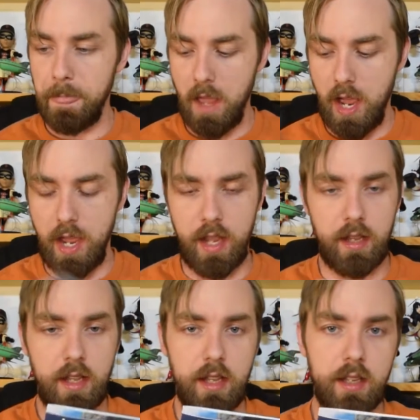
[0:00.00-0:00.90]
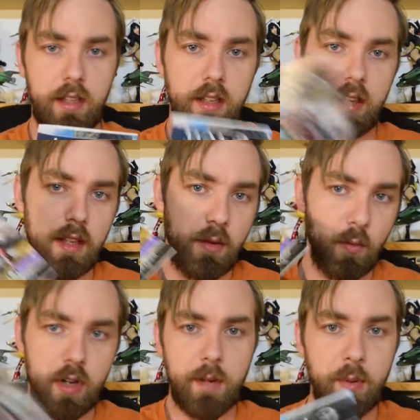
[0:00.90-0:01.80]
I
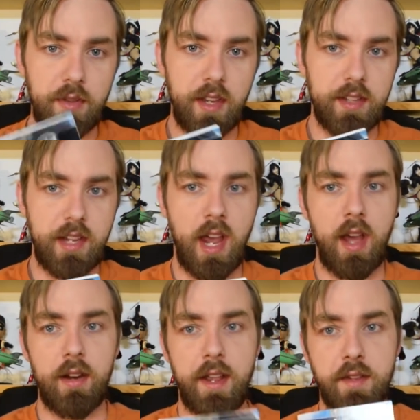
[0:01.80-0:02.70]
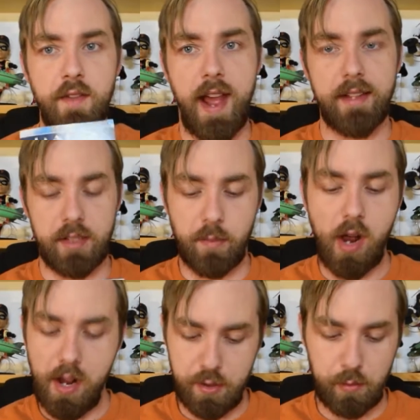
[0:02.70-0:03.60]
wanted to put these out as fast as
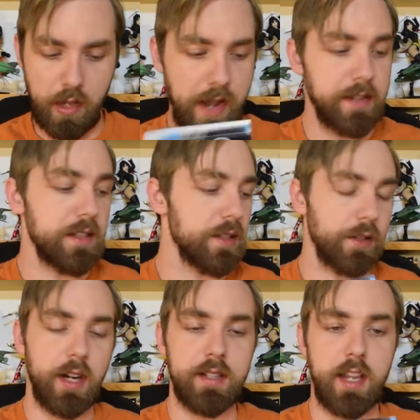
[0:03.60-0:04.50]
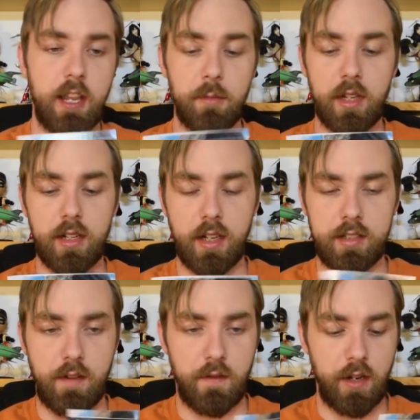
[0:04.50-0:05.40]
possible as these crates came in,
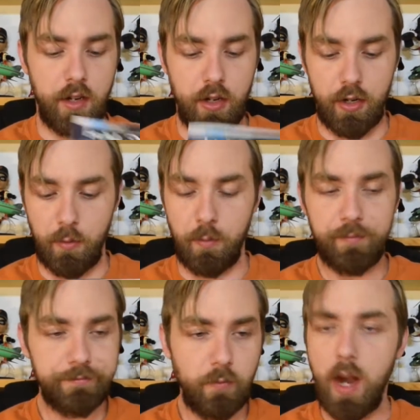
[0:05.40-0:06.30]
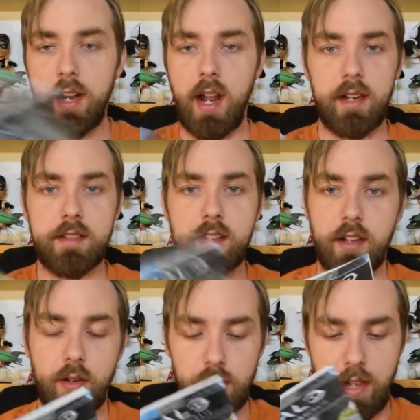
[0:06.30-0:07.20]
because I figured, why not? It's
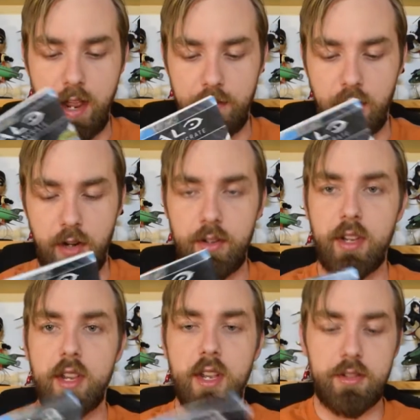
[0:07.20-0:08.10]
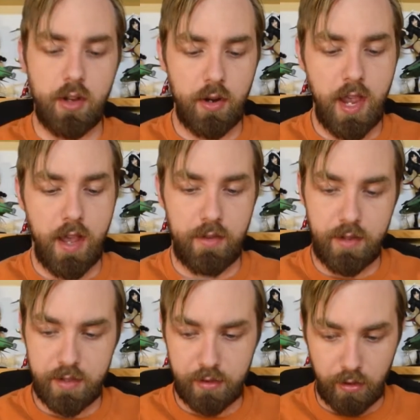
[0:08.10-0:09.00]
good goal to have, right? So yeah,
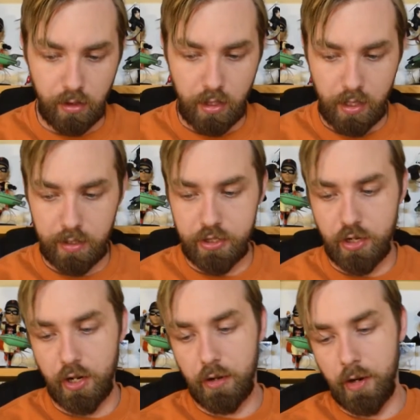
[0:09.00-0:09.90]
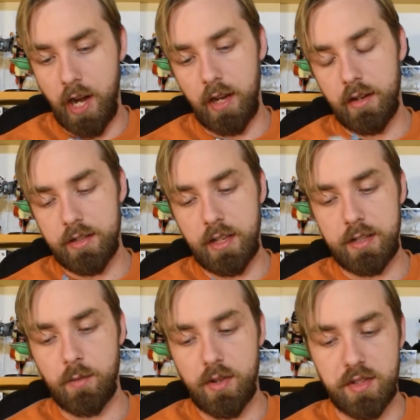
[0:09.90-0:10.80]
this little legendary crate, it's
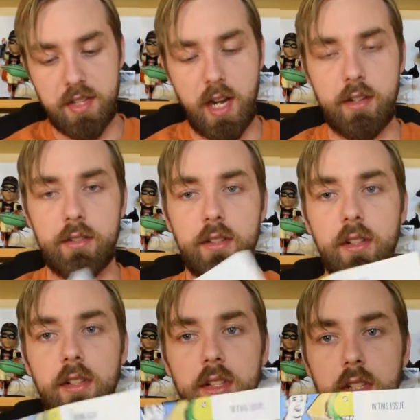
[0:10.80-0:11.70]
one of the standard little